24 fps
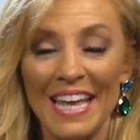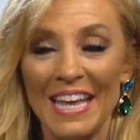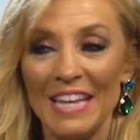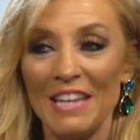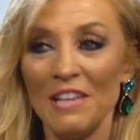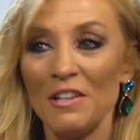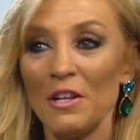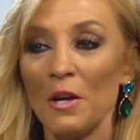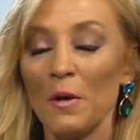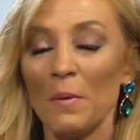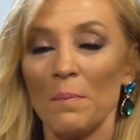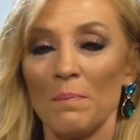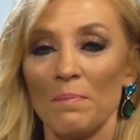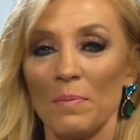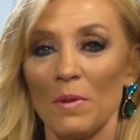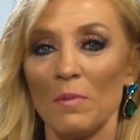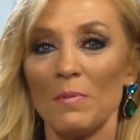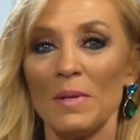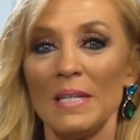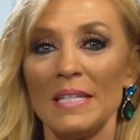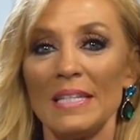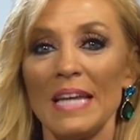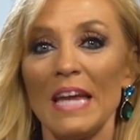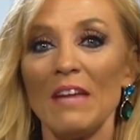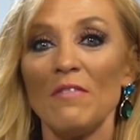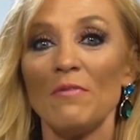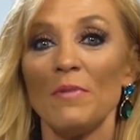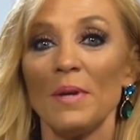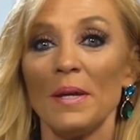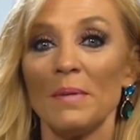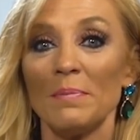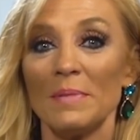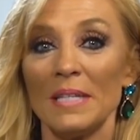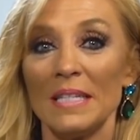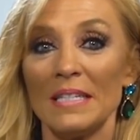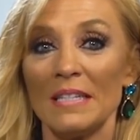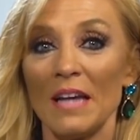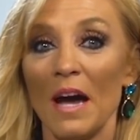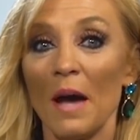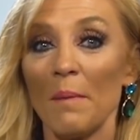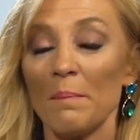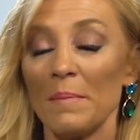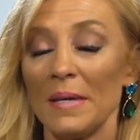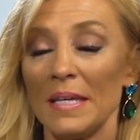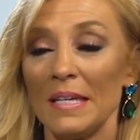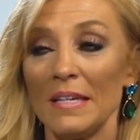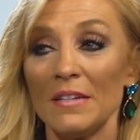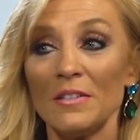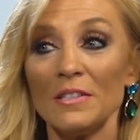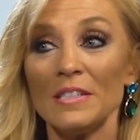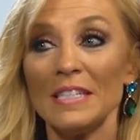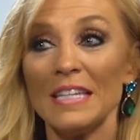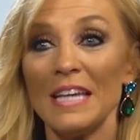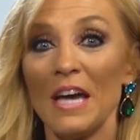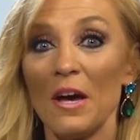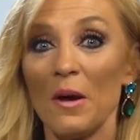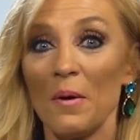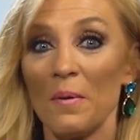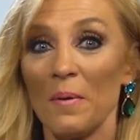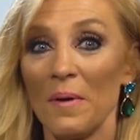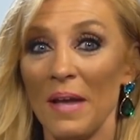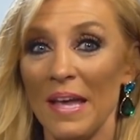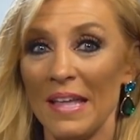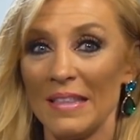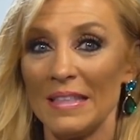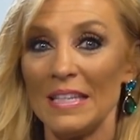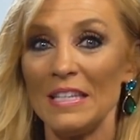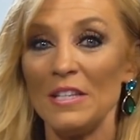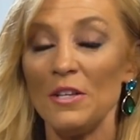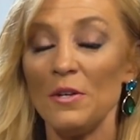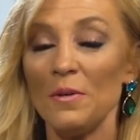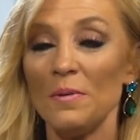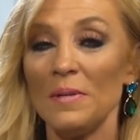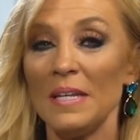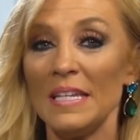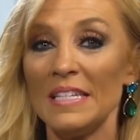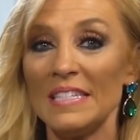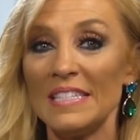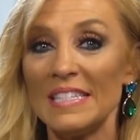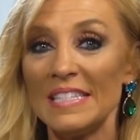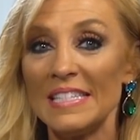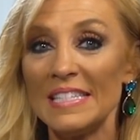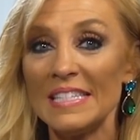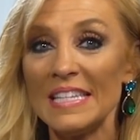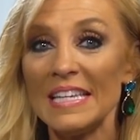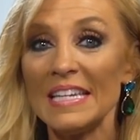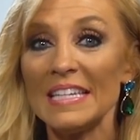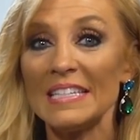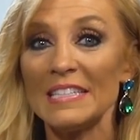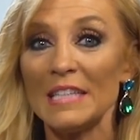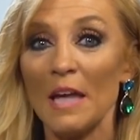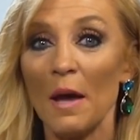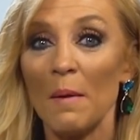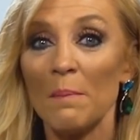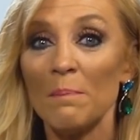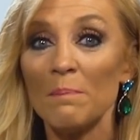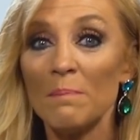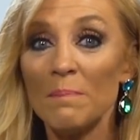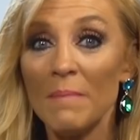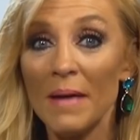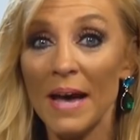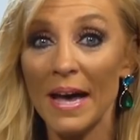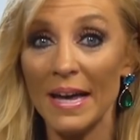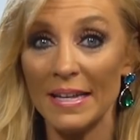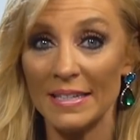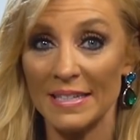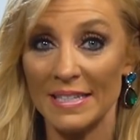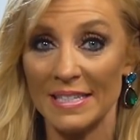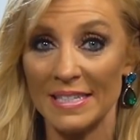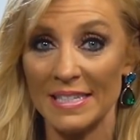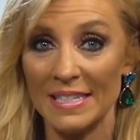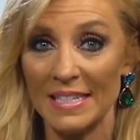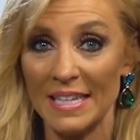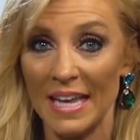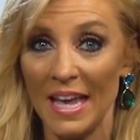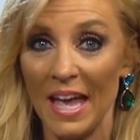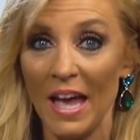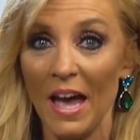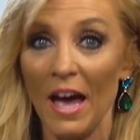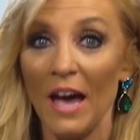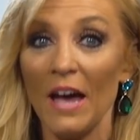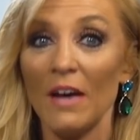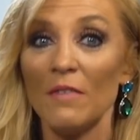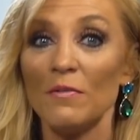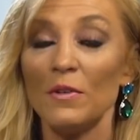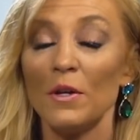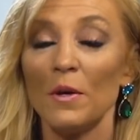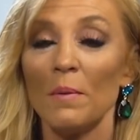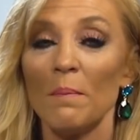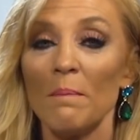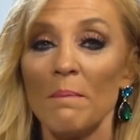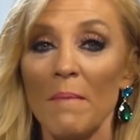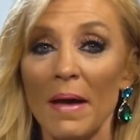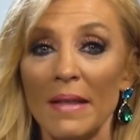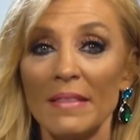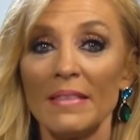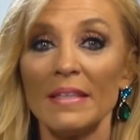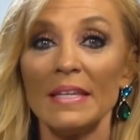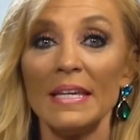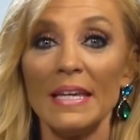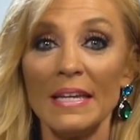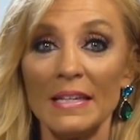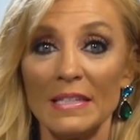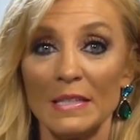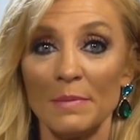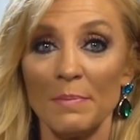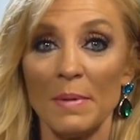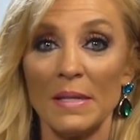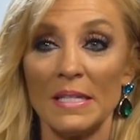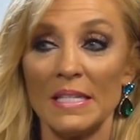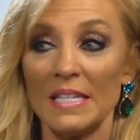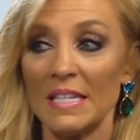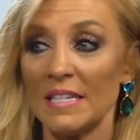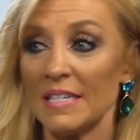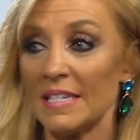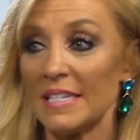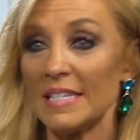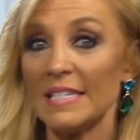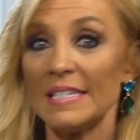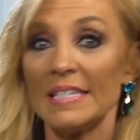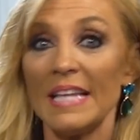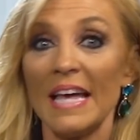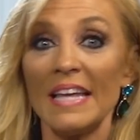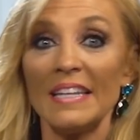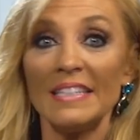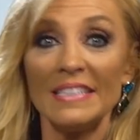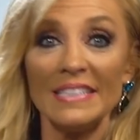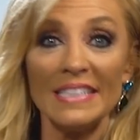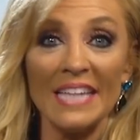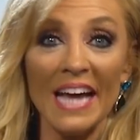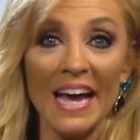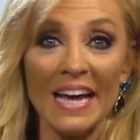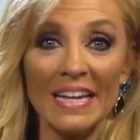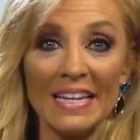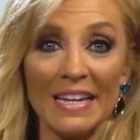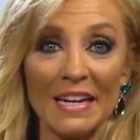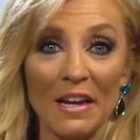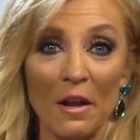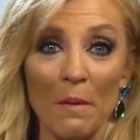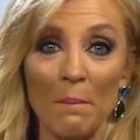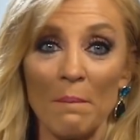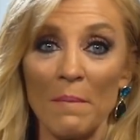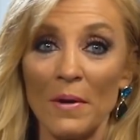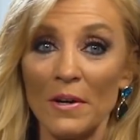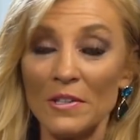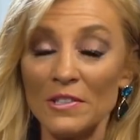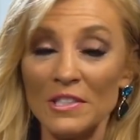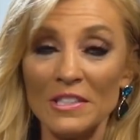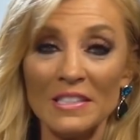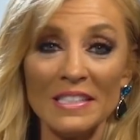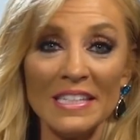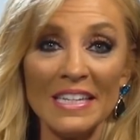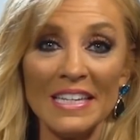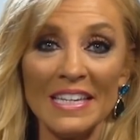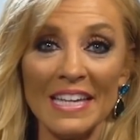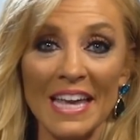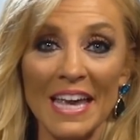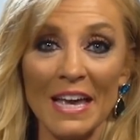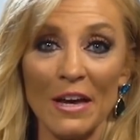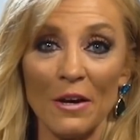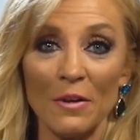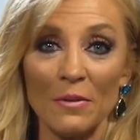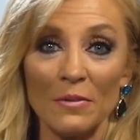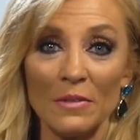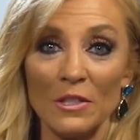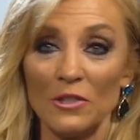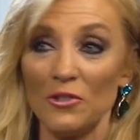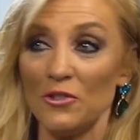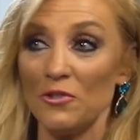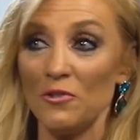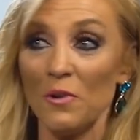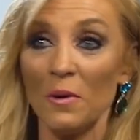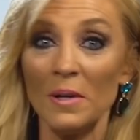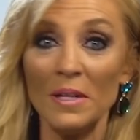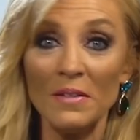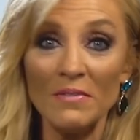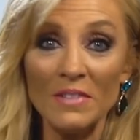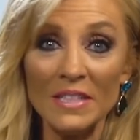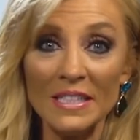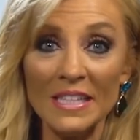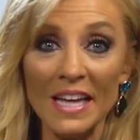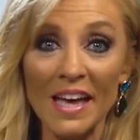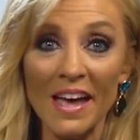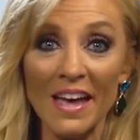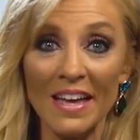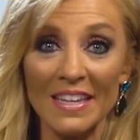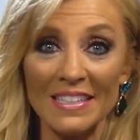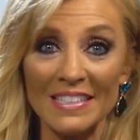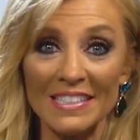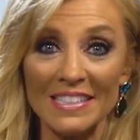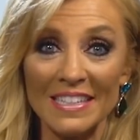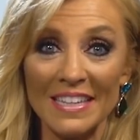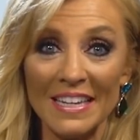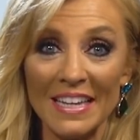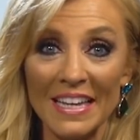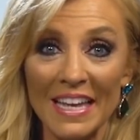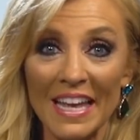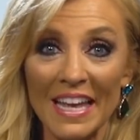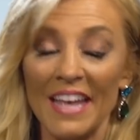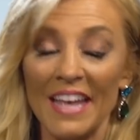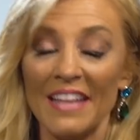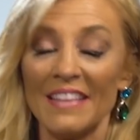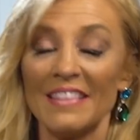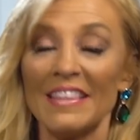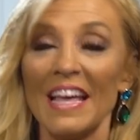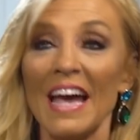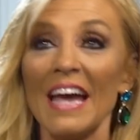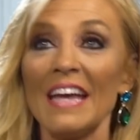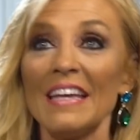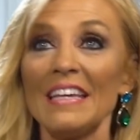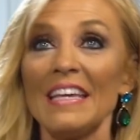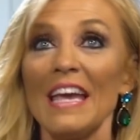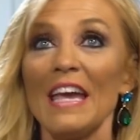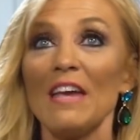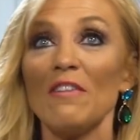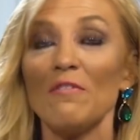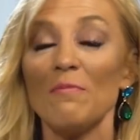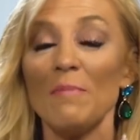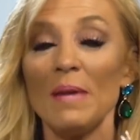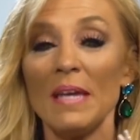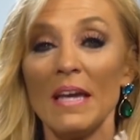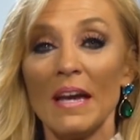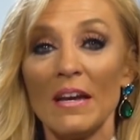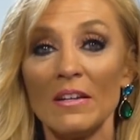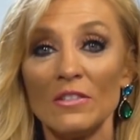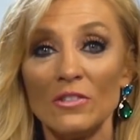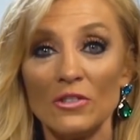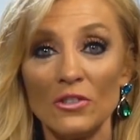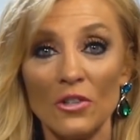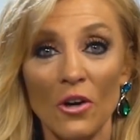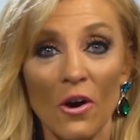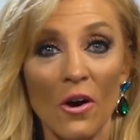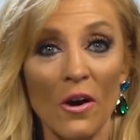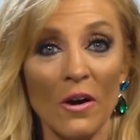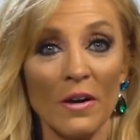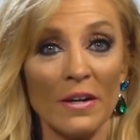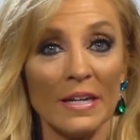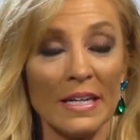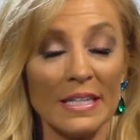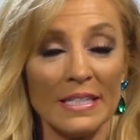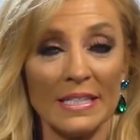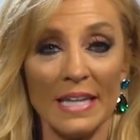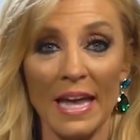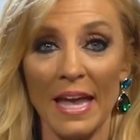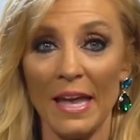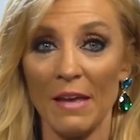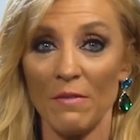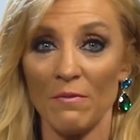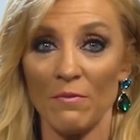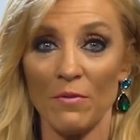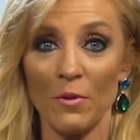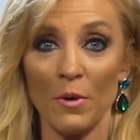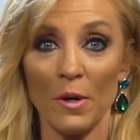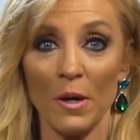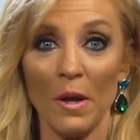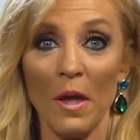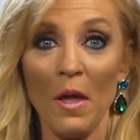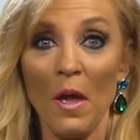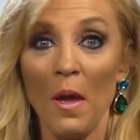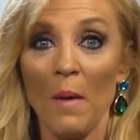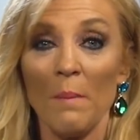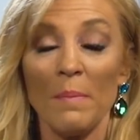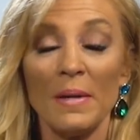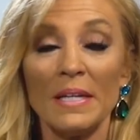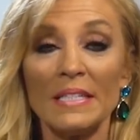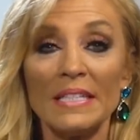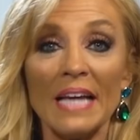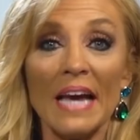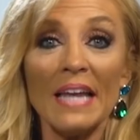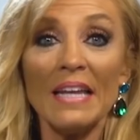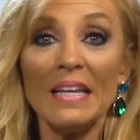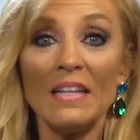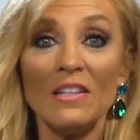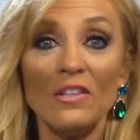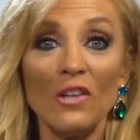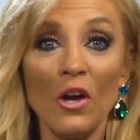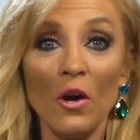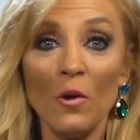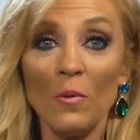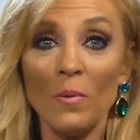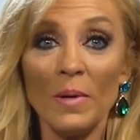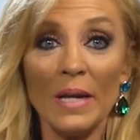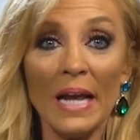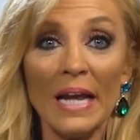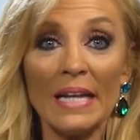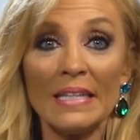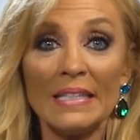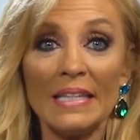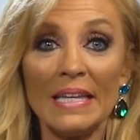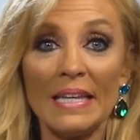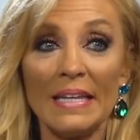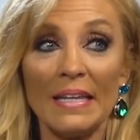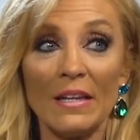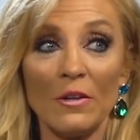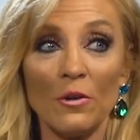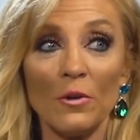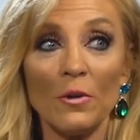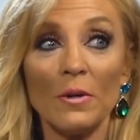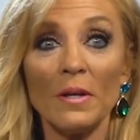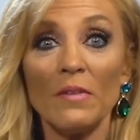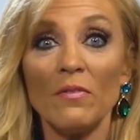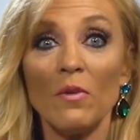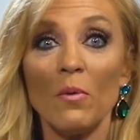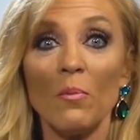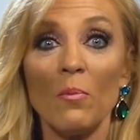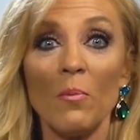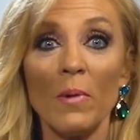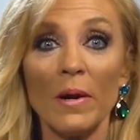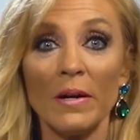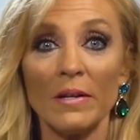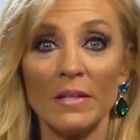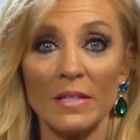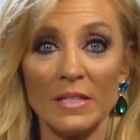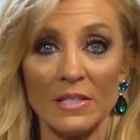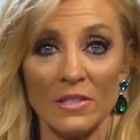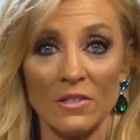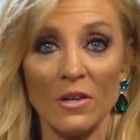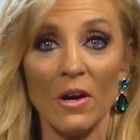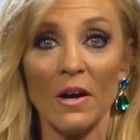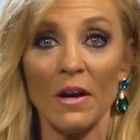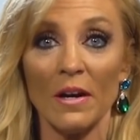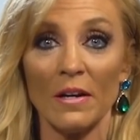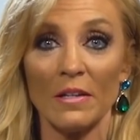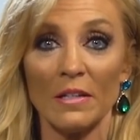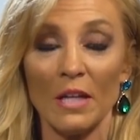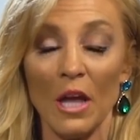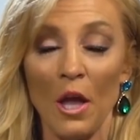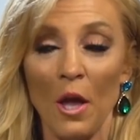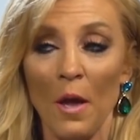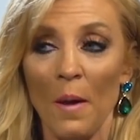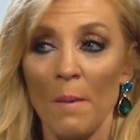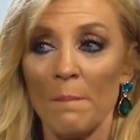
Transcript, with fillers: You know, when Dave Ramsey taught me years ago that you need 6 months of your monthly expenses set aside in an emergency account that you don't even touch, that gave me a target to aim for because I didn't know what I needed or even where to start.